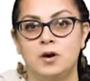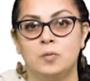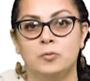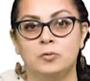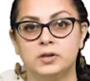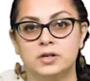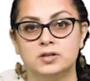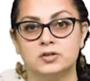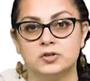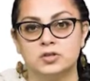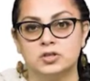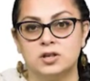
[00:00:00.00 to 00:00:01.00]
Boolean
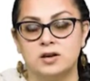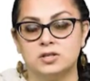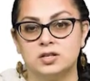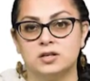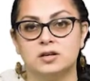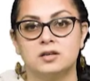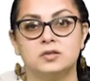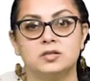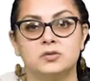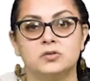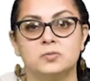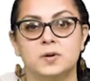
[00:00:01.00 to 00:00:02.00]
search logic is
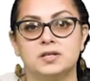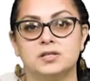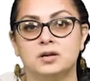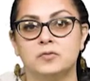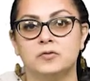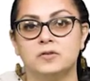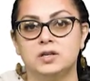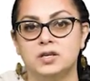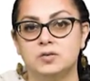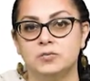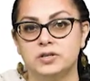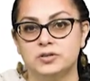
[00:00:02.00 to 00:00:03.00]
used by some of the key
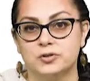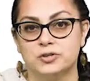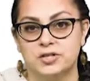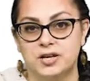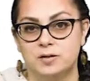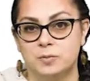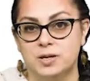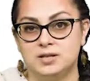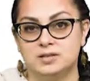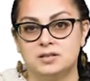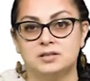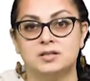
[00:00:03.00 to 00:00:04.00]
research
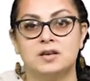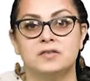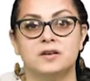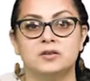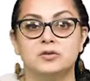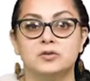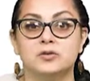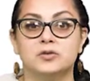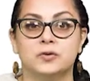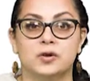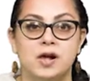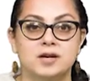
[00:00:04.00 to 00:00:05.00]
databases that you use for
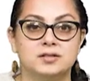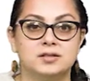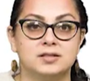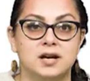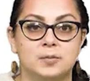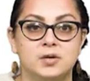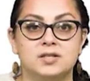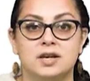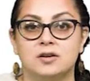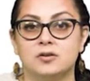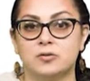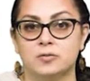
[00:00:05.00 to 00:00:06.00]
class assignments
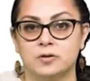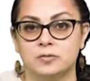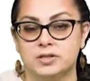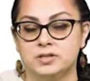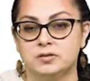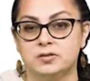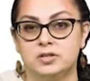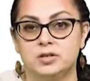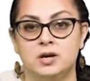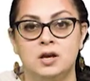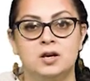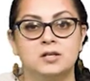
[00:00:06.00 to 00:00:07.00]
and career research,
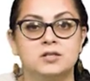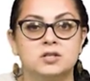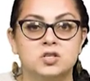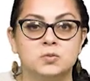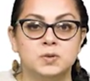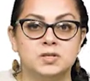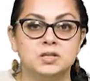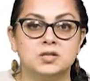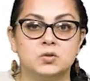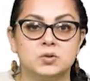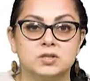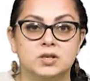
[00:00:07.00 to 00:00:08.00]
such as Business
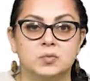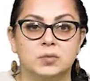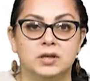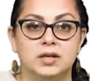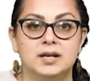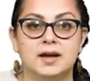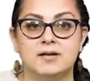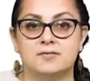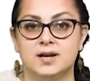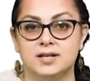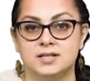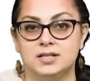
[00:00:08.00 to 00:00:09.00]
Source Complete and
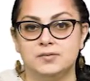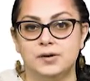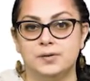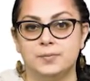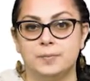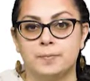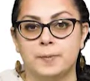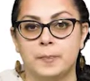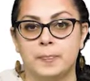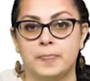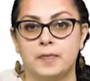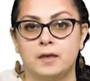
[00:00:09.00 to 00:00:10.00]
Factiva.
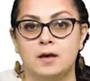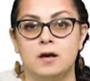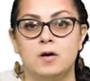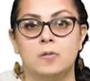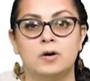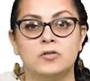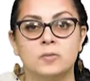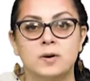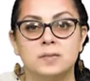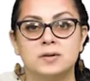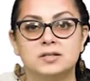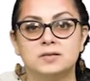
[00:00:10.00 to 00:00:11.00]
While there may
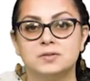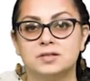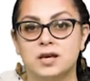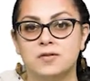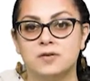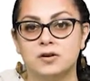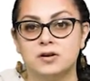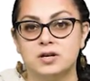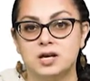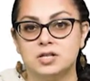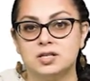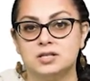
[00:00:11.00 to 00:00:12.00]
be some slight
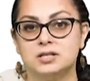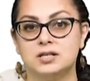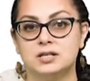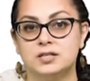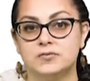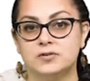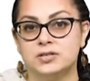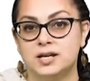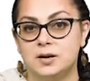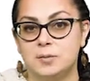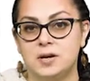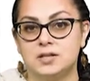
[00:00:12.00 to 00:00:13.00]
variations in different
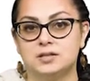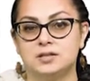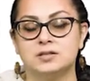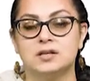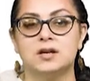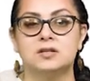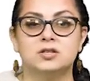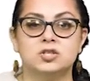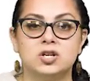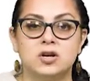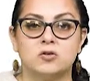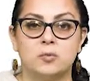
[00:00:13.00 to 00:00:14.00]
databases, the
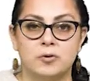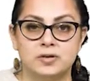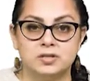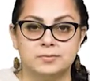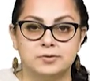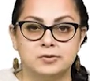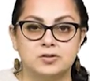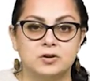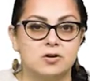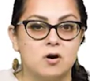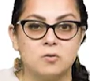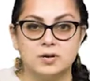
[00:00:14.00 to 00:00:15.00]
general principles are
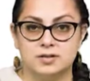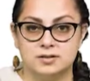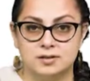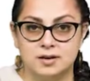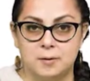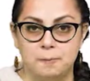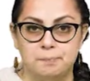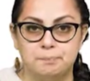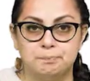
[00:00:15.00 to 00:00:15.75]
always the same.